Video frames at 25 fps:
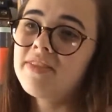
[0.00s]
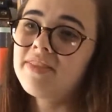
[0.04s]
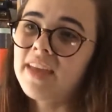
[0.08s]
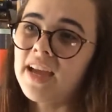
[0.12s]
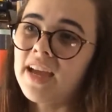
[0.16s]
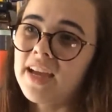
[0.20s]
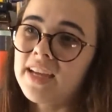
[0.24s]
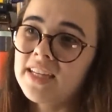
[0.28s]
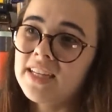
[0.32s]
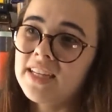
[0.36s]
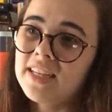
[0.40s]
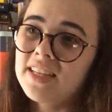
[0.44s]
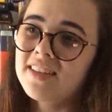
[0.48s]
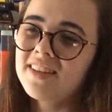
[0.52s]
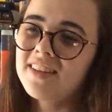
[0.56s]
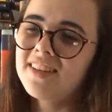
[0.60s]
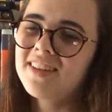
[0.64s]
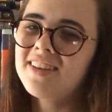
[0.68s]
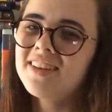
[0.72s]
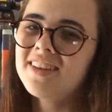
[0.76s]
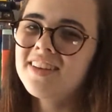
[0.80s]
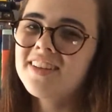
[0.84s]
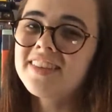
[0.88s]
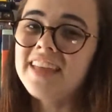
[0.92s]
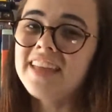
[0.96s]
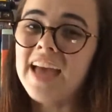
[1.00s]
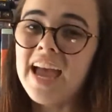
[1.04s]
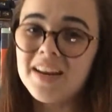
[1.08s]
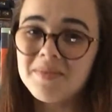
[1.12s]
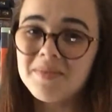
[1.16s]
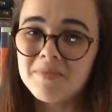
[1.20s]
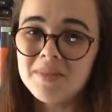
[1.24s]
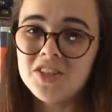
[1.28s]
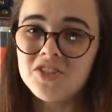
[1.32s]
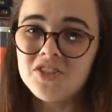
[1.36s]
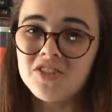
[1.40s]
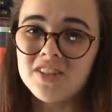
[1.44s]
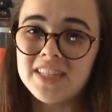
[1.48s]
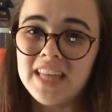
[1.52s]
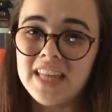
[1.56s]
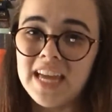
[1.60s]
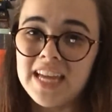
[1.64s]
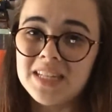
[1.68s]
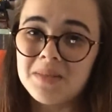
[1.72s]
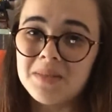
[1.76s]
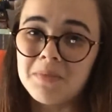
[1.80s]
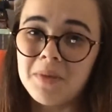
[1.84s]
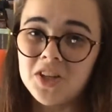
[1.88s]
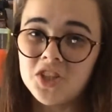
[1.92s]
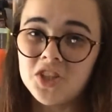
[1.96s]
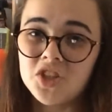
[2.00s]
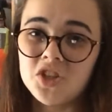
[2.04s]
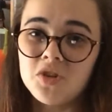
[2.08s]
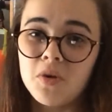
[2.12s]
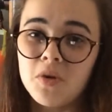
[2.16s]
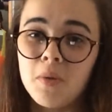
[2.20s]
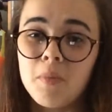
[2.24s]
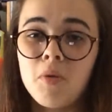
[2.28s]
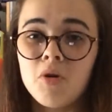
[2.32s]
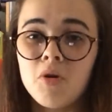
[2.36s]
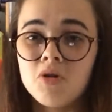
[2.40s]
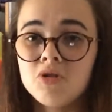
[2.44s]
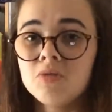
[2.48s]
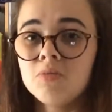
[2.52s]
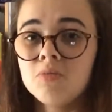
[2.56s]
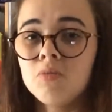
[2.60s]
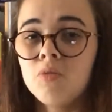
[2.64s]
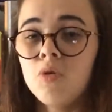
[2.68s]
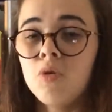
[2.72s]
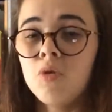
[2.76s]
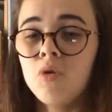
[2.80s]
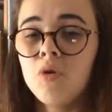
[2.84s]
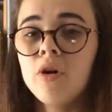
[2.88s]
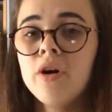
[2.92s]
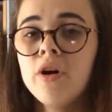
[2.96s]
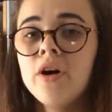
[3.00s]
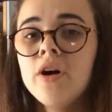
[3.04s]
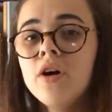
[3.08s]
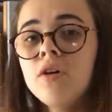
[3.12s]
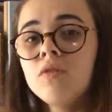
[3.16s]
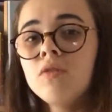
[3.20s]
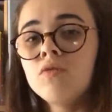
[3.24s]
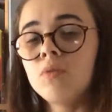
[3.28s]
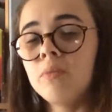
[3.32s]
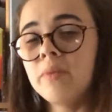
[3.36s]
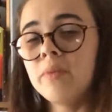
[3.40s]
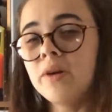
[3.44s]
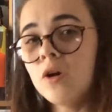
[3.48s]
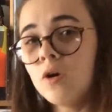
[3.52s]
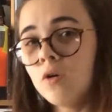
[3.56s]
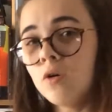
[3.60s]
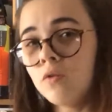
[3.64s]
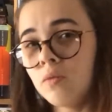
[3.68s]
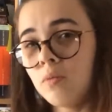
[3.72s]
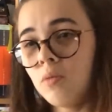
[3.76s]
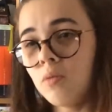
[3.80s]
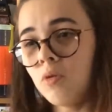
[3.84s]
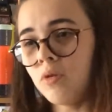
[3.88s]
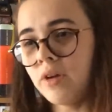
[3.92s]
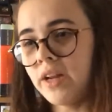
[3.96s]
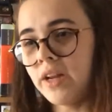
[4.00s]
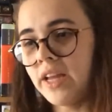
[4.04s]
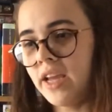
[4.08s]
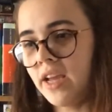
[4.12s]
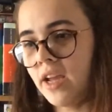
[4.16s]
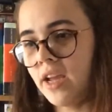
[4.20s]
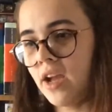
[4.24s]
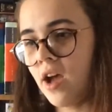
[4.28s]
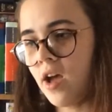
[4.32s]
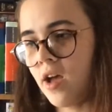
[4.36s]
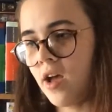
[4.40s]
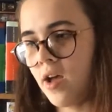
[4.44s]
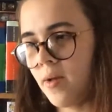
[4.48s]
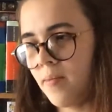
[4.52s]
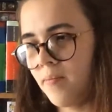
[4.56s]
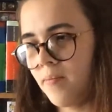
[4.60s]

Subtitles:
the headmistress that is mentioned on Pottermore from Ilvermorny,